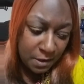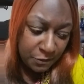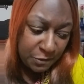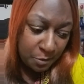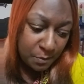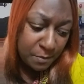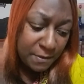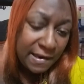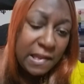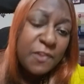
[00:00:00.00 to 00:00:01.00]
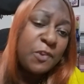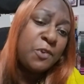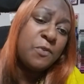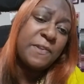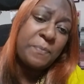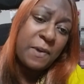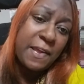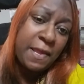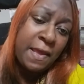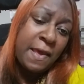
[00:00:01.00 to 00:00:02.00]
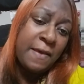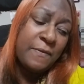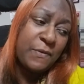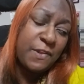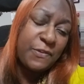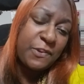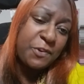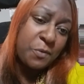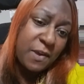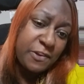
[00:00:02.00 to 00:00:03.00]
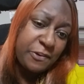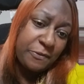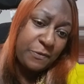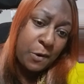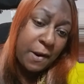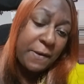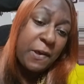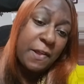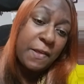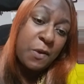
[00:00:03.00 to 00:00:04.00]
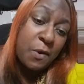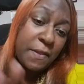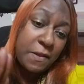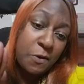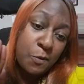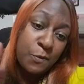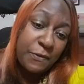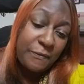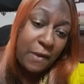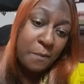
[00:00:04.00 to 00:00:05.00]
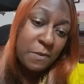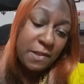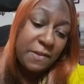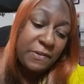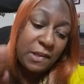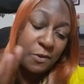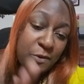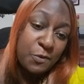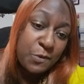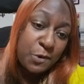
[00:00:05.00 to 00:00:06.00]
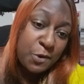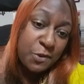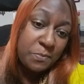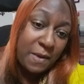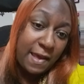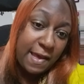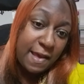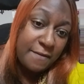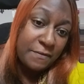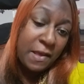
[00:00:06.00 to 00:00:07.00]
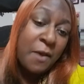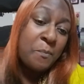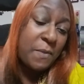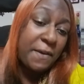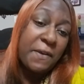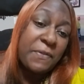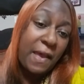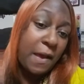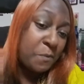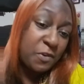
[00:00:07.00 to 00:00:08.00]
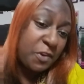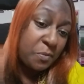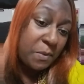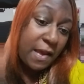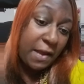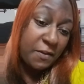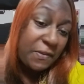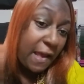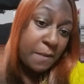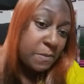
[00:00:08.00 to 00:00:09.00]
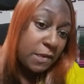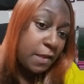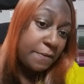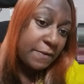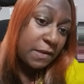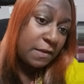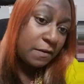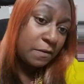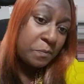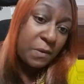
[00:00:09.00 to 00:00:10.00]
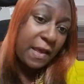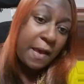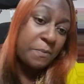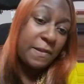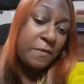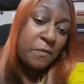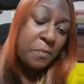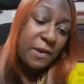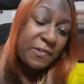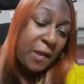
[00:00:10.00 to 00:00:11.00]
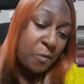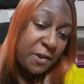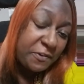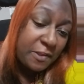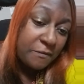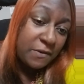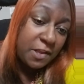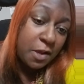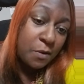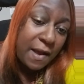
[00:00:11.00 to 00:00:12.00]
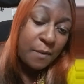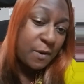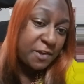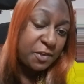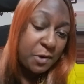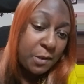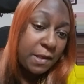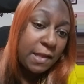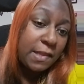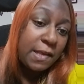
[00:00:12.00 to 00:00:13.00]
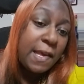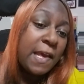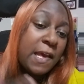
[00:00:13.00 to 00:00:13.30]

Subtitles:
So what we need to do is pray for this situation for R. Kelly on those families and those girls' behalf, because I'm going to just be honest, I believe it. But I believe it because I watched that video. I watched R. Kelly